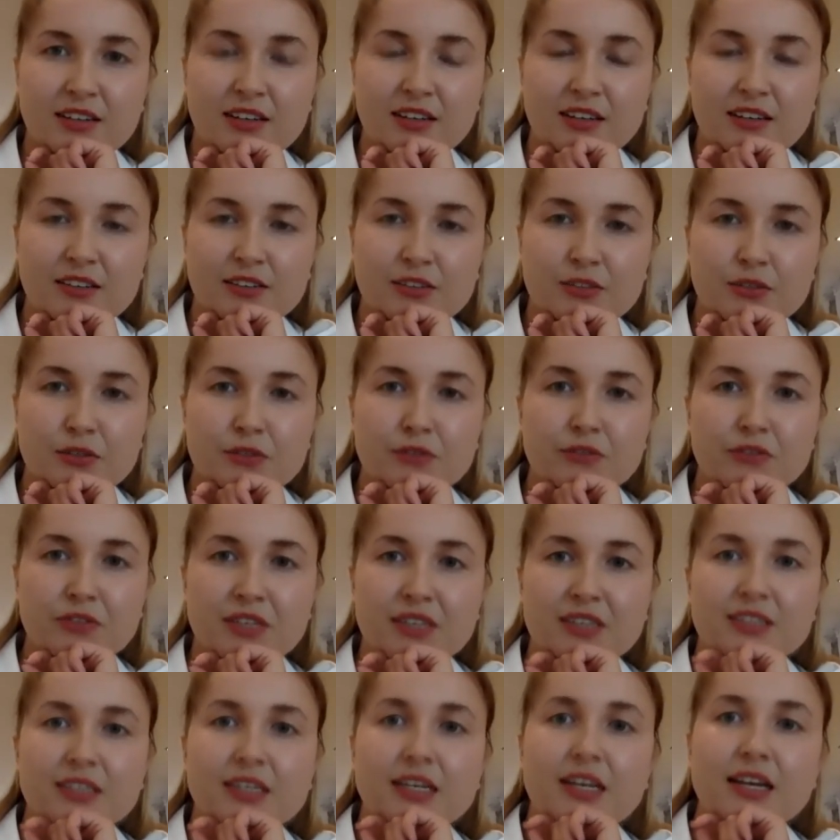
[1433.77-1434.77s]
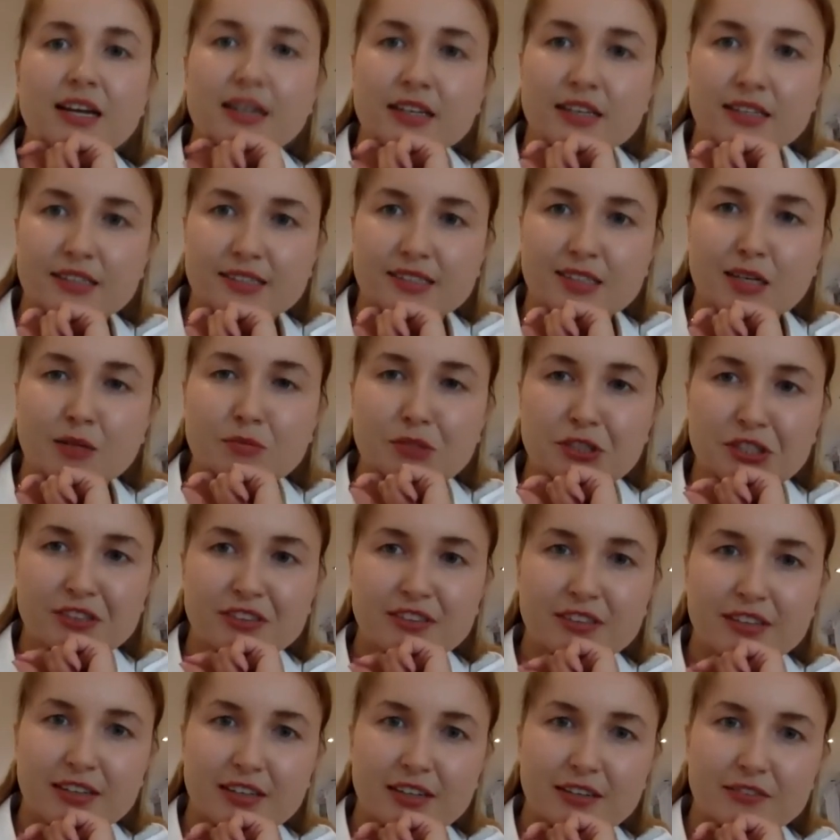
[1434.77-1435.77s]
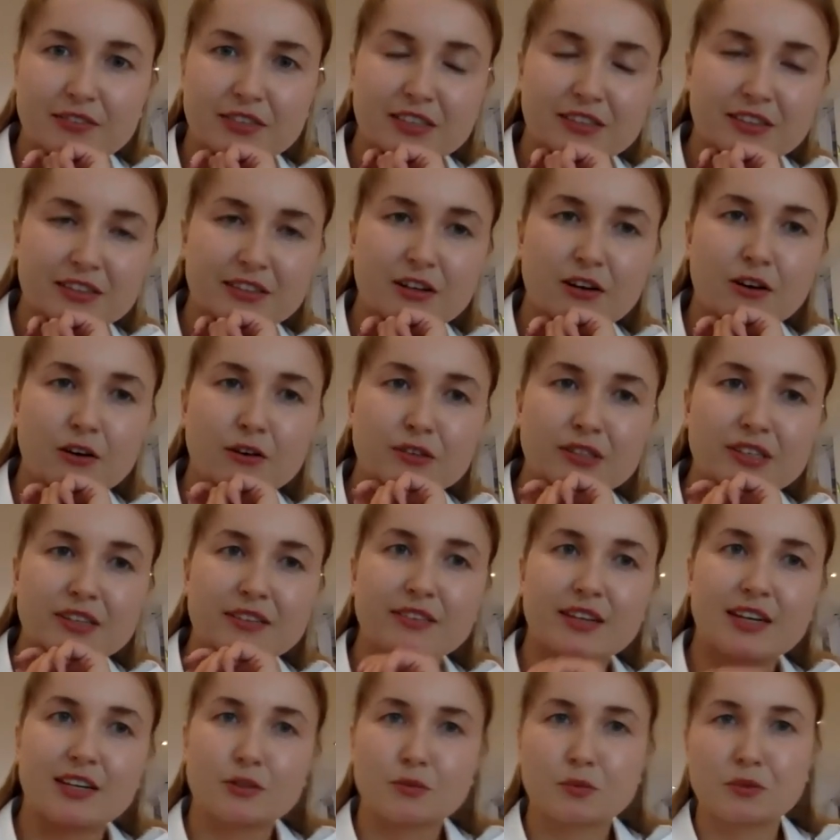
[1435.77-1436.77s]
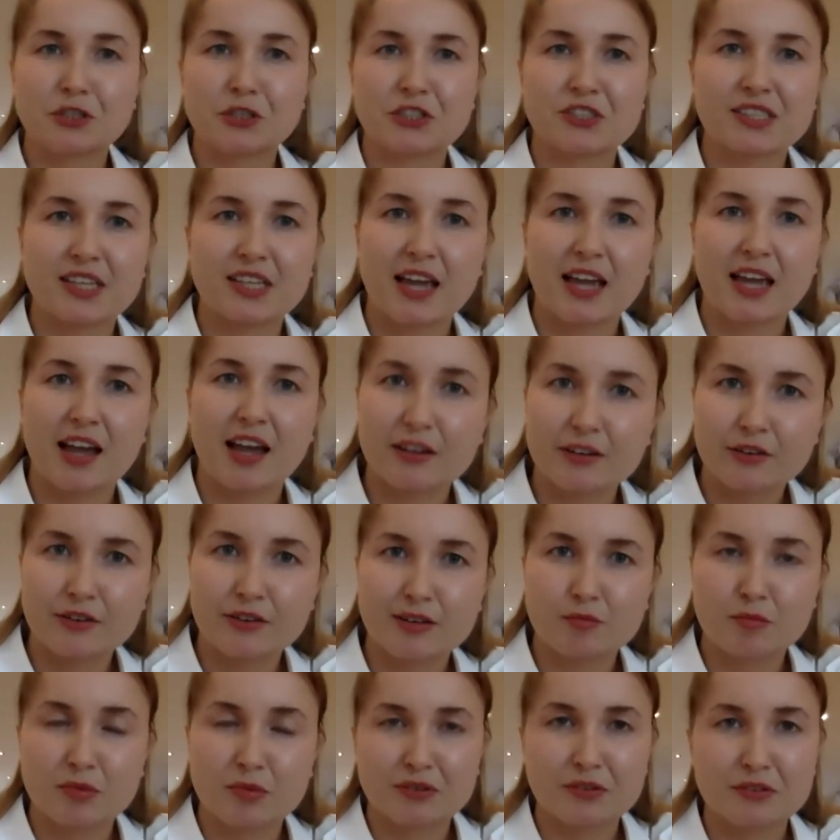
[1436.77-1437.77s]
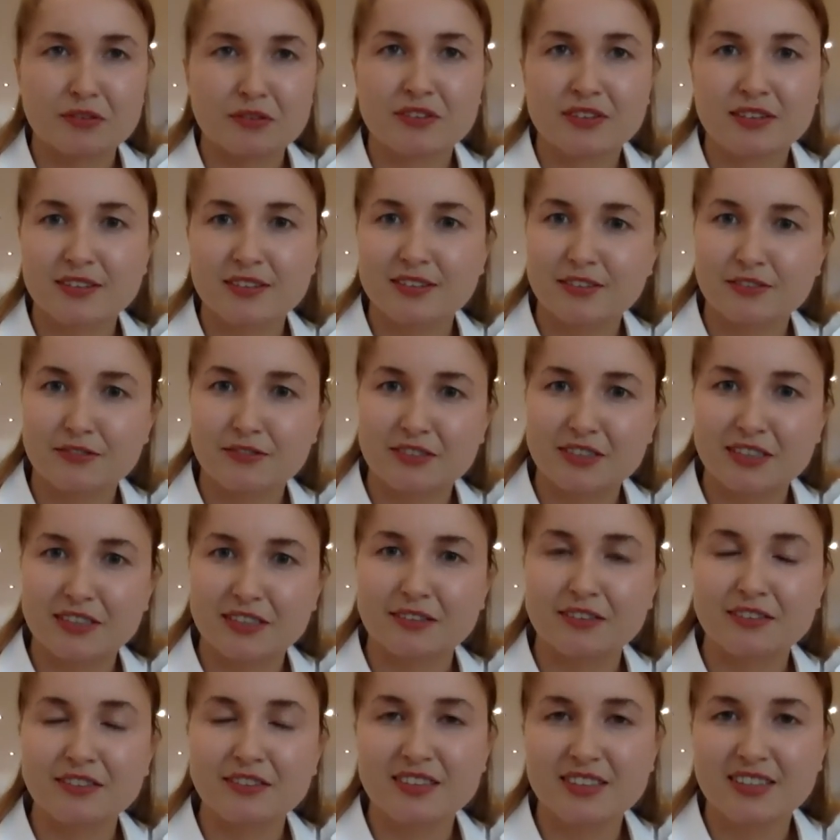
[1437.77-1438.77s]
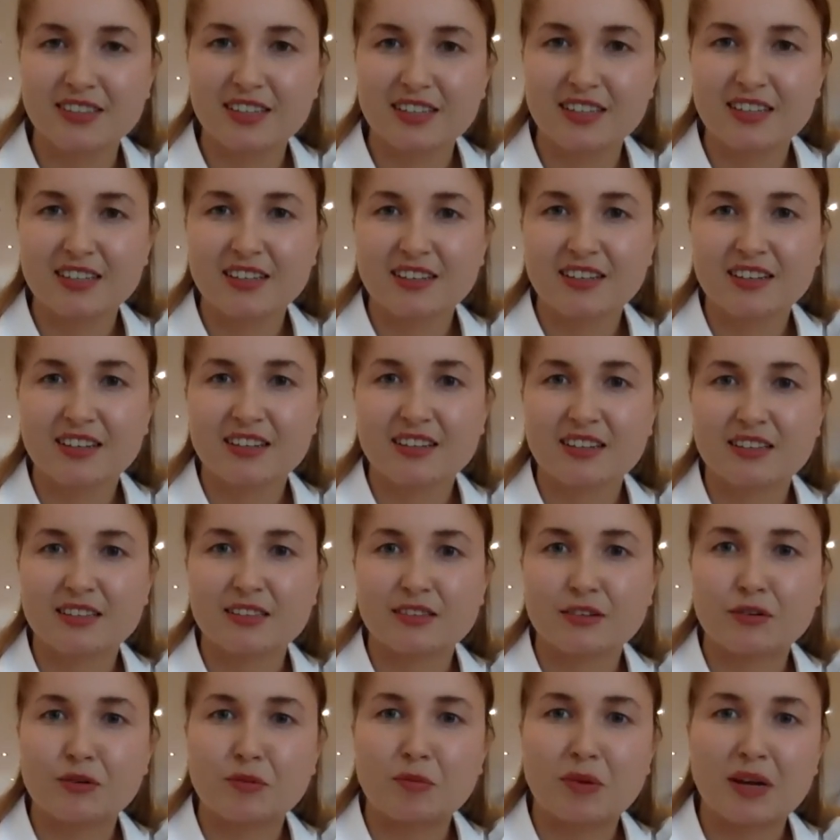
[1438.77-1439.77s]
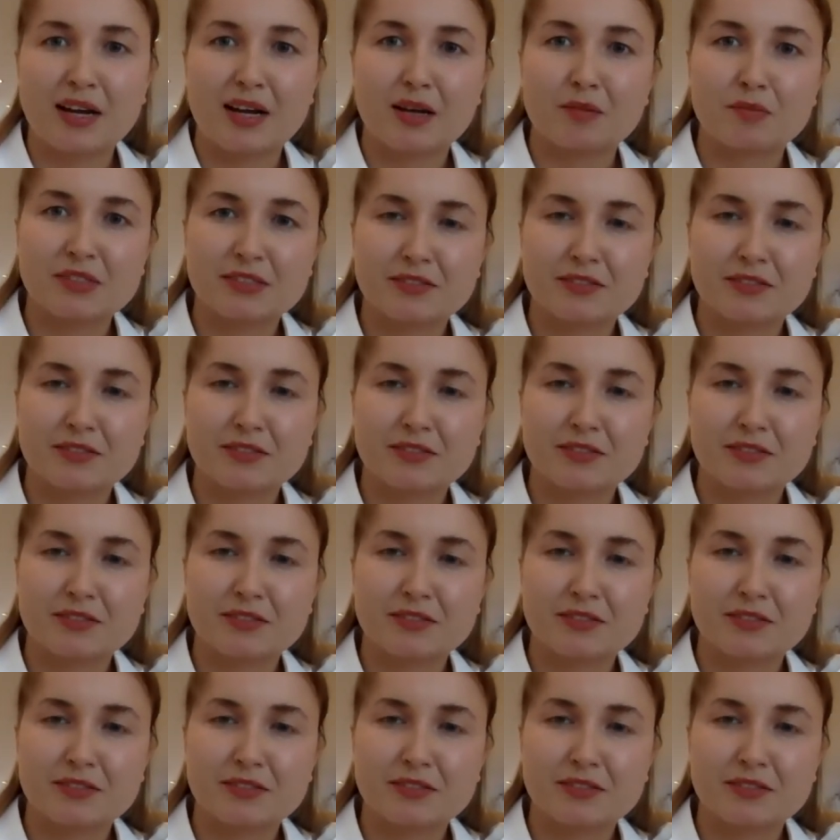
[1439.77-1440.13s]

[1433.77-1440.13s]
sort of the underlying assumption there that only that which is calculable is real. So perhaps the